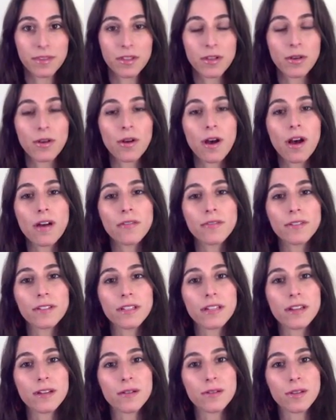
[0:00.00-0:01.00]
You'll often
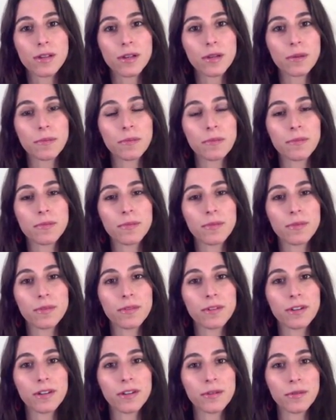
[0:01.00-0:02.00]
hear them
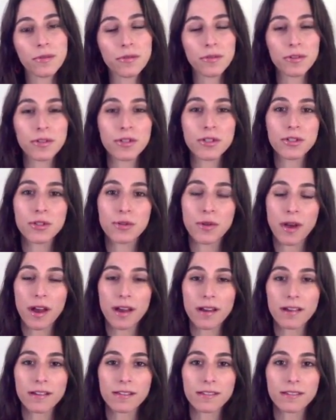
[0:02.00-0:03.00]
referred to
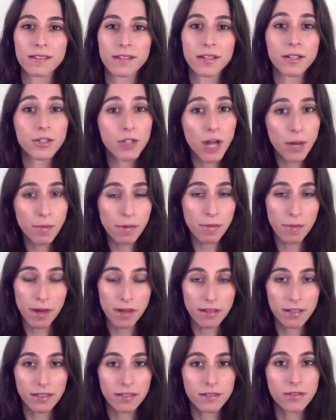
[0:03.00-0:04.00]
as a japa
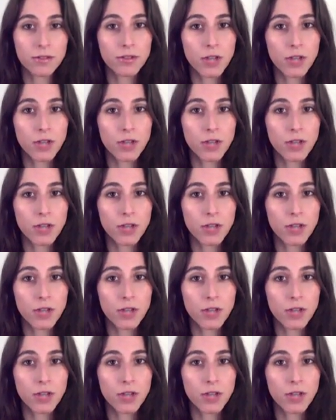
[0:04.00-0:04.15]
mala.